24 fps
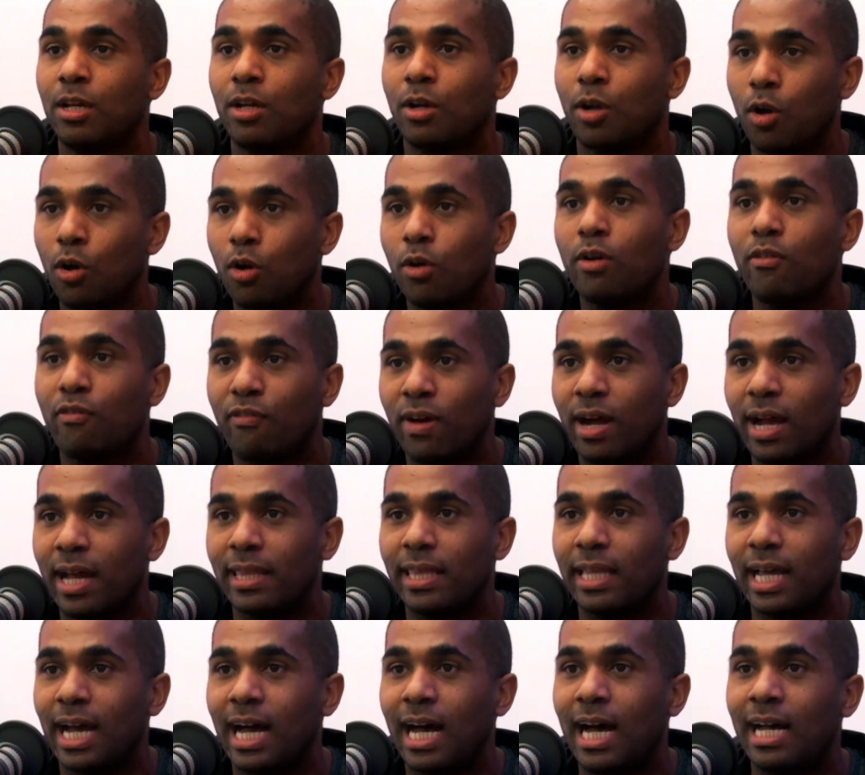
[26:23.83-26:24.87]
codify
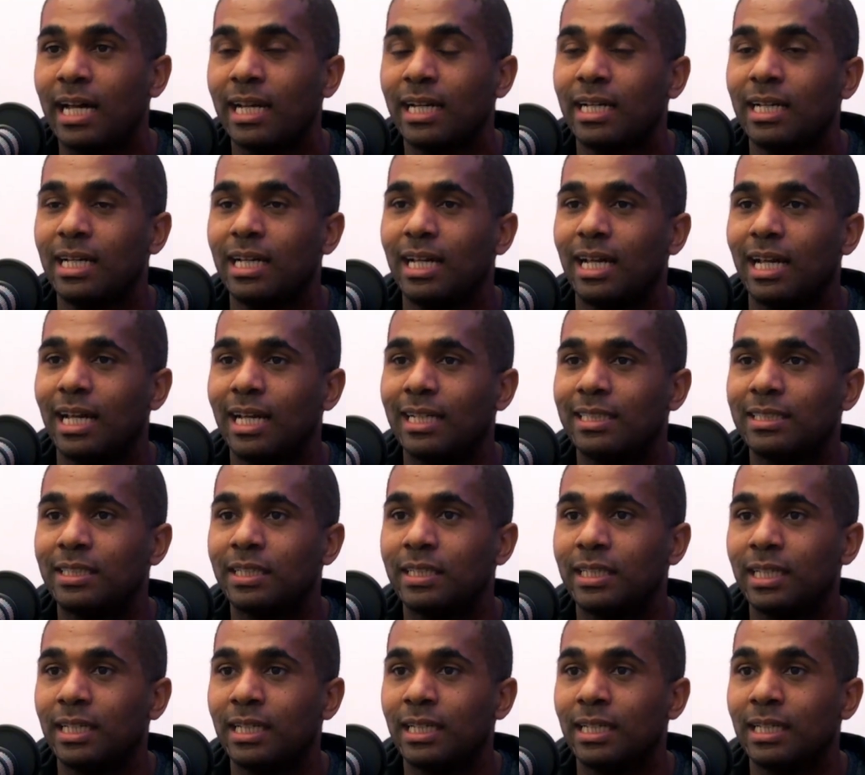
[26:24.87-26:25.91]
that
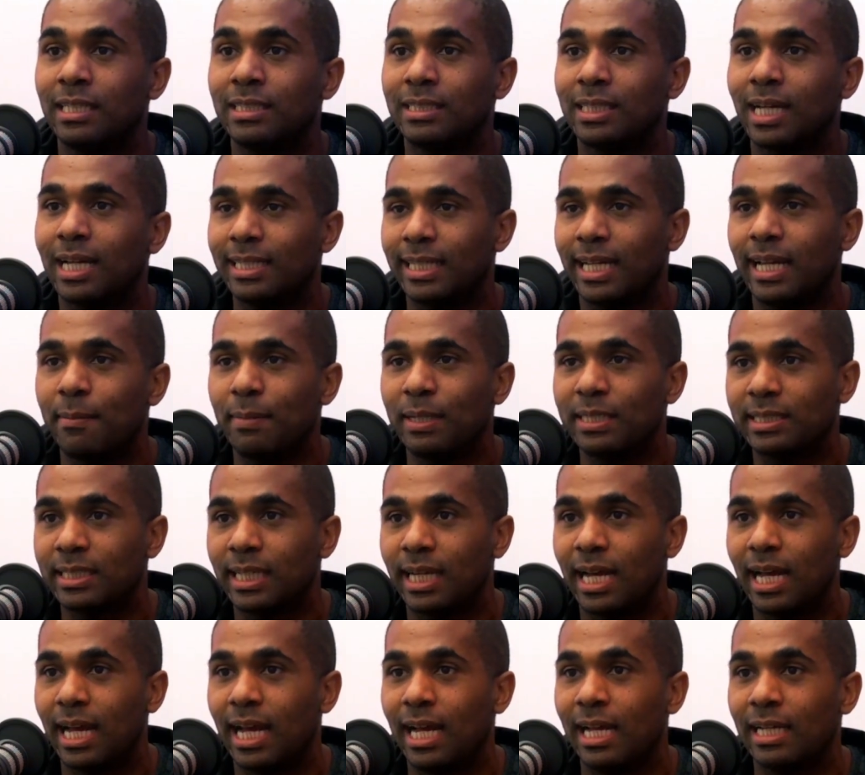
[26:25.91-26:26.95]
into these dynamic
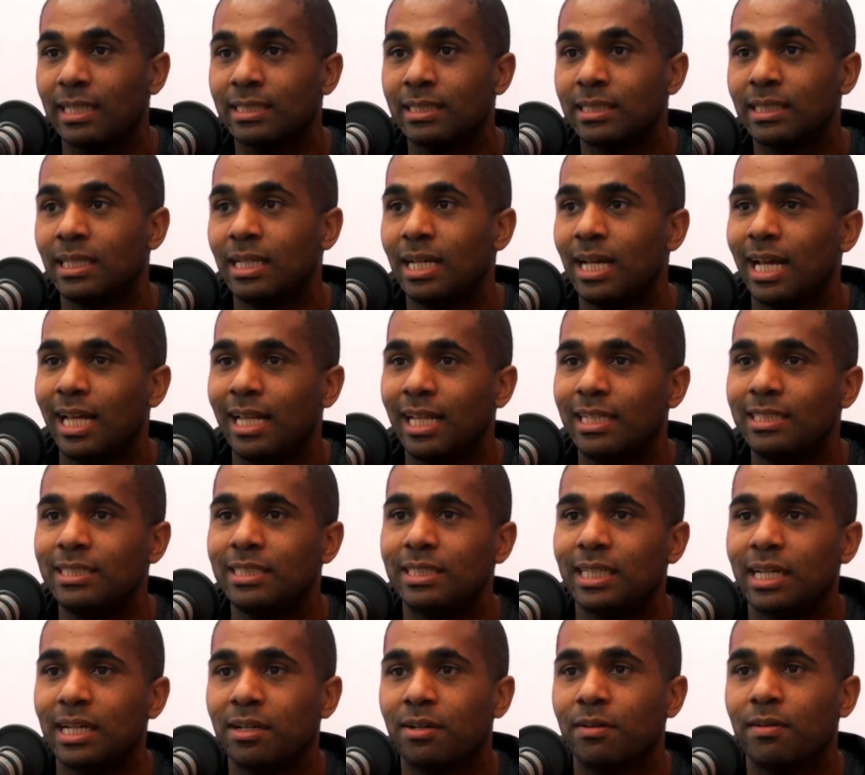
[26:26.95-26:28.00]
tags, and then
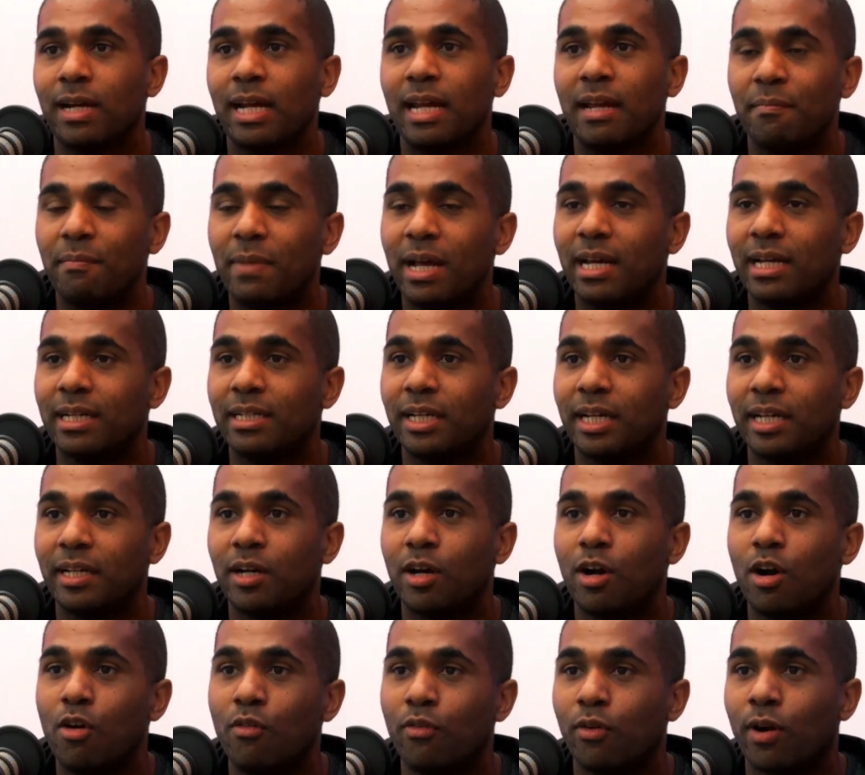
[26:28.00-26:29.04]
generate metadata
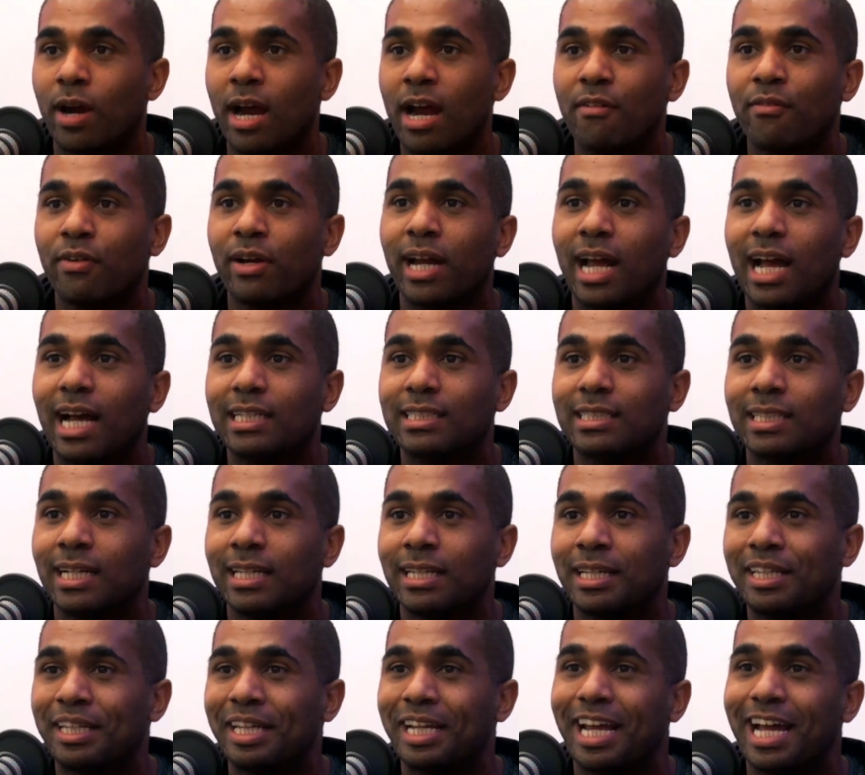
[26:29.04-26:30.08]
over every
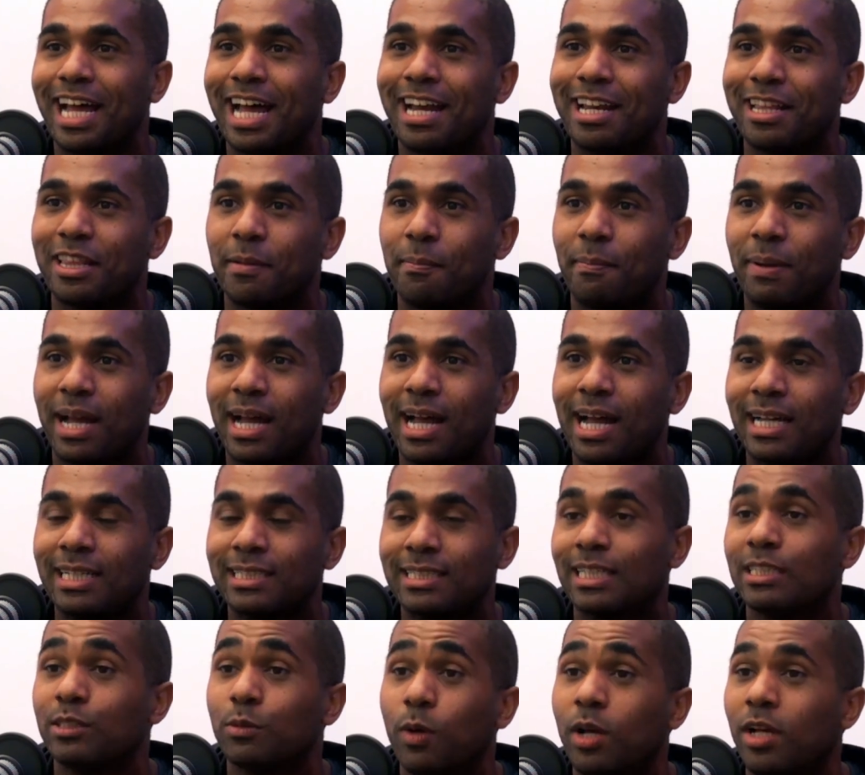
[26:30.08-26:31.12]
asset that they had in the
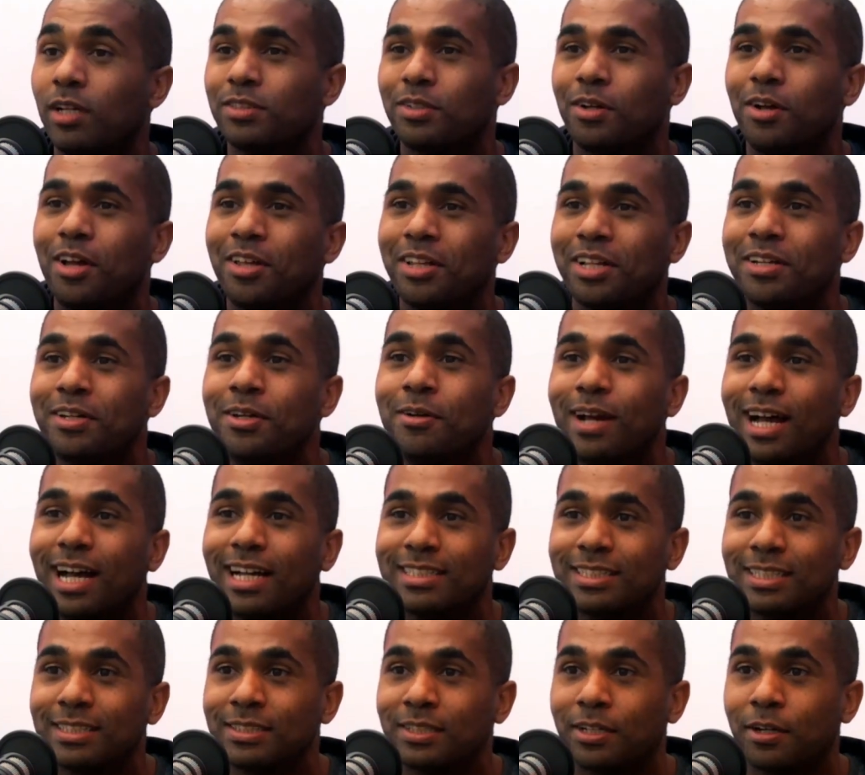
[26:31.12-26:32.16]
past, as well as all the new
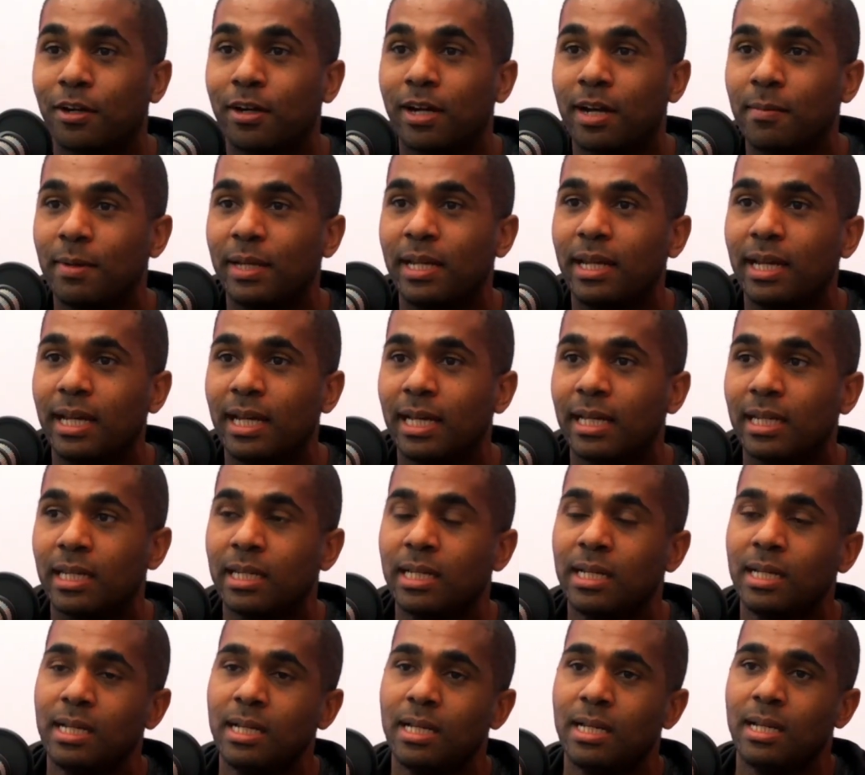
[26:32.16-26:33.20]
assets that are coming in.